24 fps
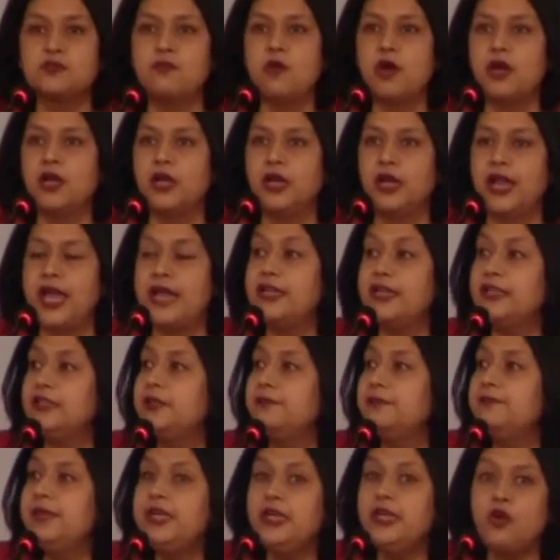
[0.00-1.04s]
this model. And
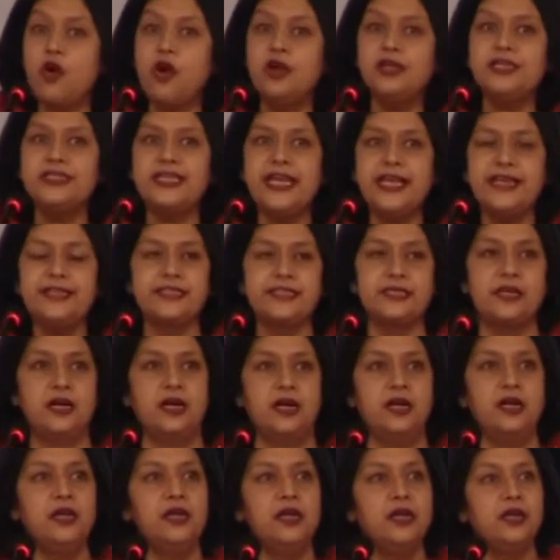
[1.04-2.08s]
in the Mekong
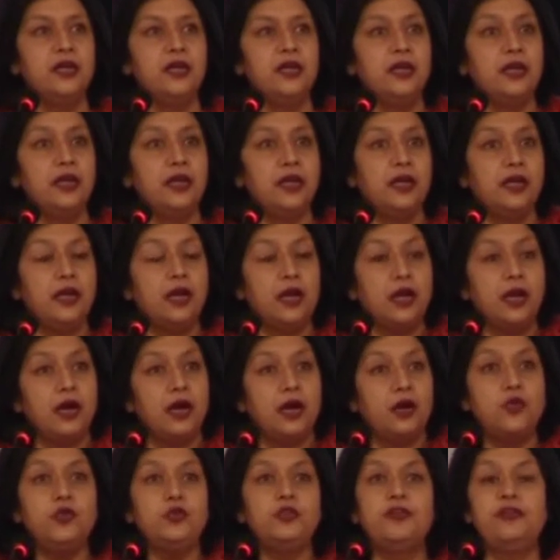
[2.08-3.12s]
Delta,
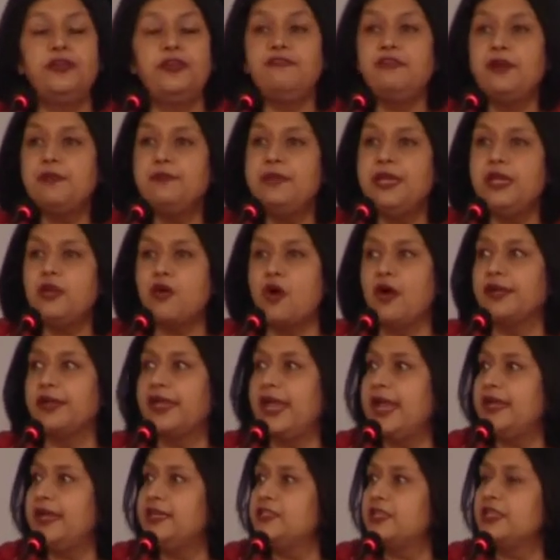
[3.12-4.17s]
the river
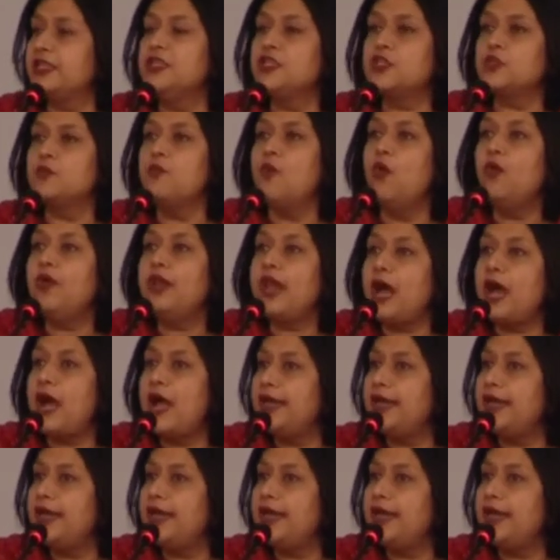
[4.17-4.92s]
Mekong ends in small